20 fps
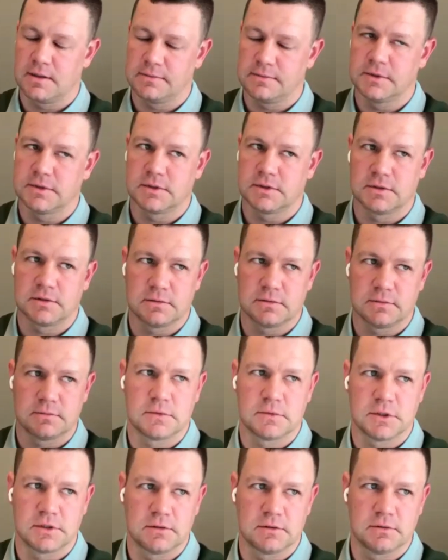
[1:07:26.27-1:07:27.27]
that's
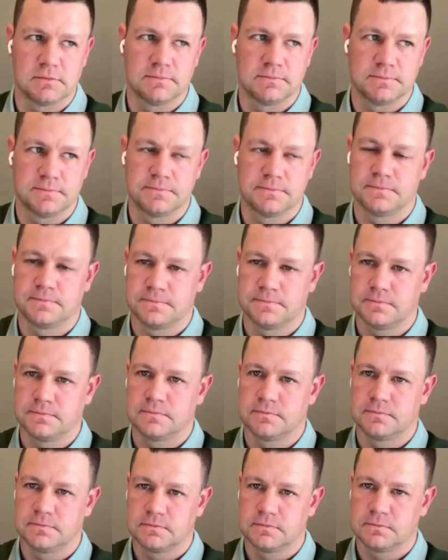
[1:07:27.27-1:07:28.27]
true.
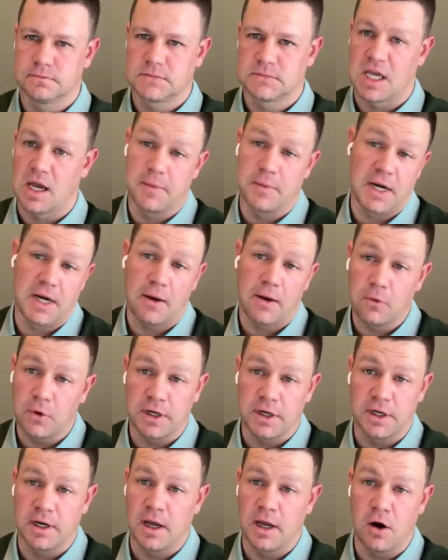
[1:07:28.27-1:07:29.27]
Yeah, you know, I mean, tax. I
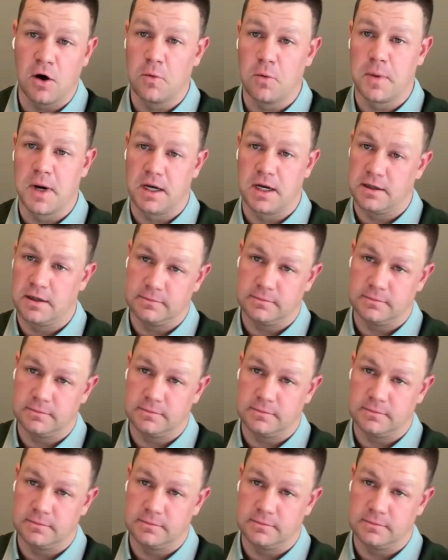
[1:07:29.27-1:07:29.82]
wouldn't know, but